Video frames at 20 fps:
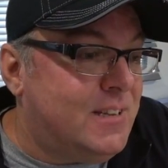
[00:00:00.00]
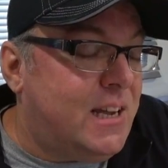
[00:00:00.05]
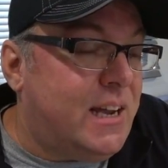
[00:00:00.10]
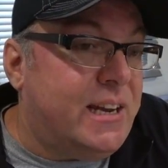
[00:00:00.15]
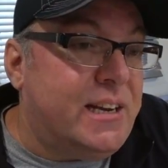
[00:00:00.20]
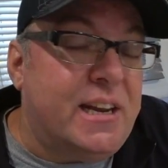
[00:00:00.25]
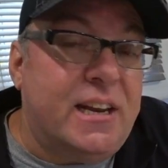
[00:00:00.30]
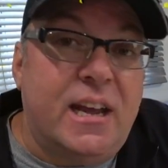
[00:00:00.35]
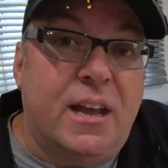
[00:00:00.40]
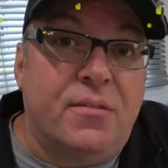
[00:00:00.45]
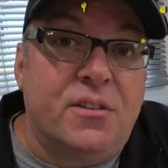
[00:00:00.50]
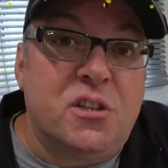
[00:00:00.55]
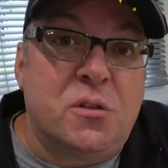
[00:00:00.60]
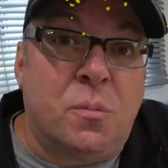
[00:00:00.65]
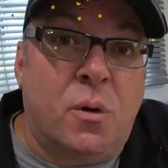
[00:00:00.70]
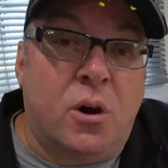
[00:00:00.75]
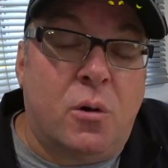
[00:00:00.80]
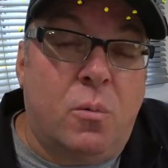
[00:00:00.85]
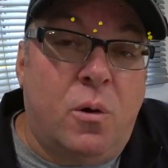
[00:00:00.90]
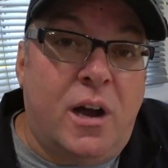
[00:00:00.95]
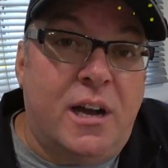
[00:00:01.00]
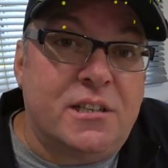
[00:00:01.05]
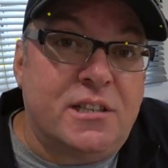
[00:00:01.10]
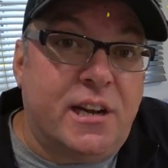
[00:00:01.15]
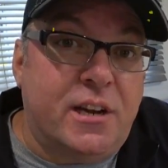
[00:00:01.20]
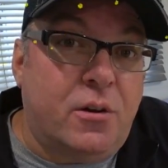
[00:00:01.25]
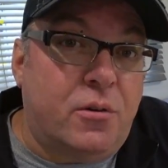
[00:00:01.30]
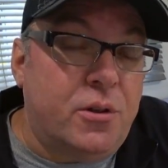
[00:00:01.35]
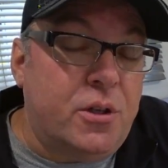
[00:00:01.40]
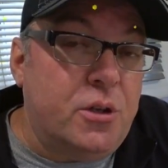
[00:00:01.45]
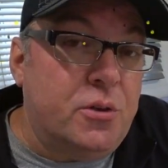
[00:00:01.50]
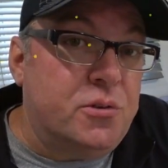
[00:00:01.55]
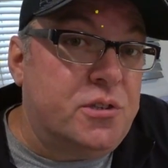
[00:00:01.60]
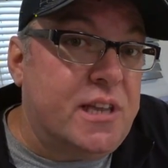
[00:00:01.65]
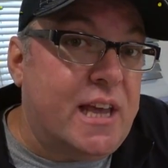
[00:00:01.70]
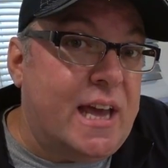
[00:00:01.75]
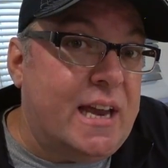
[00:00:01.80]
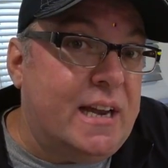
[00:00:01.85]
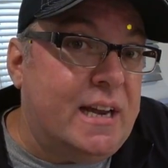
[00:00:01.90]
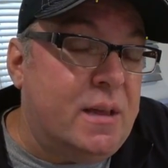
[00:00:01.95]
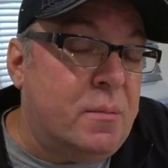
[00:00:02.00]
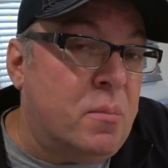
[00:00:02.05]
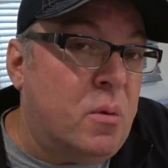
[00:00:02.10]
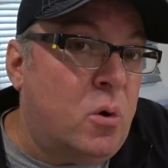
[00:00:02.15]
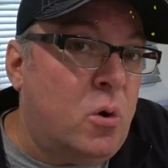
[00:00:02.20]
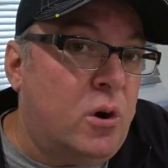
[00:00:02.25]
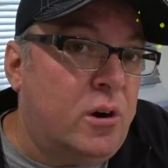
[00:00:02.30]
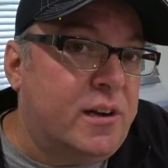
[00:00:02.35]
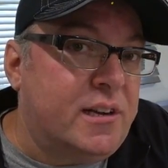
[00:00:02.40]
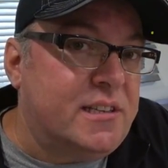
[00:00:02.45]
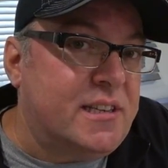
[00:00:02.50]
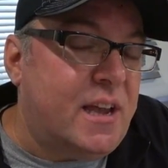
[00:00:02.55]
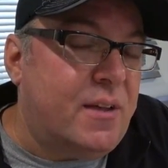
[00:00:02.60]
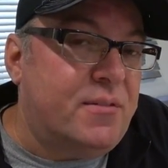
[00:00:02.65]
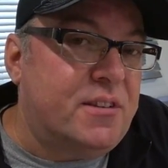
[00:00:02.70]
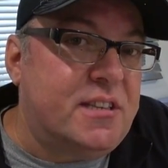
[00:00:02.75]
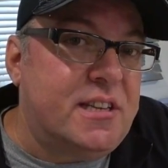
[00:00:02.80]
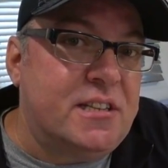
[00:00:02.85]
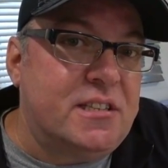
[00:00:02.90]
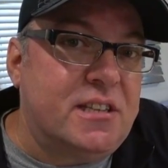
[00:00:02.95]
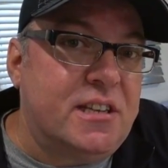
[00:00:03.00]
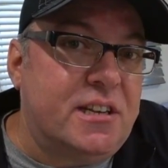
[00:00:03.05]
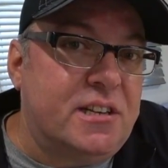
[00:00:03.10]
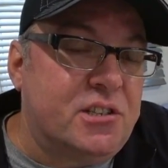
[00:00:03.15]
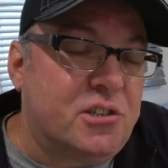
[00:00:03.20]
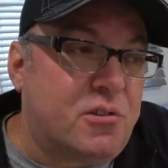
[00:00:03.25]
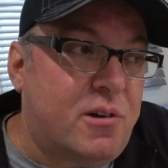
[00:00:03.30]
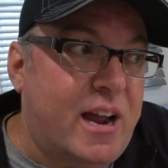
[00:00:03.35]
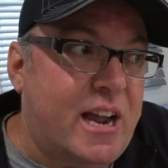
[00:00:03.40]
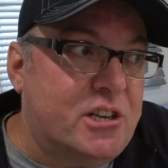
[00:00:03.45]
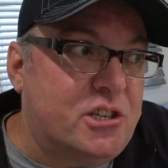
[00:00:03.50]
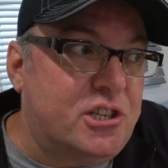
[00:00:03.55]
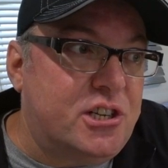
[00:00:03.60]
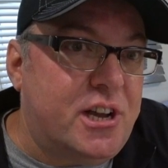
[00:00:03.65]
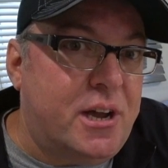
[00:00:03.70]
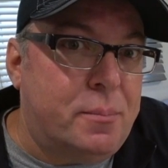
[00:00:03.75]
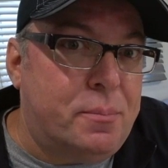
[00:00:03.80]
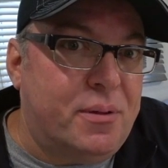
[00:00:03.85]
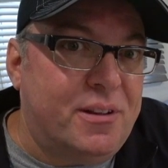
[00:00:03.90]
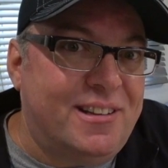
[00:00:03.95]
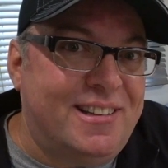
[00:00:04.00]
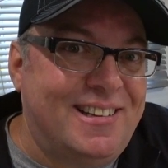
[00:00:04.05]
I did have a smartwatch. I don't use that anymore because I have a tendency to scratch it up.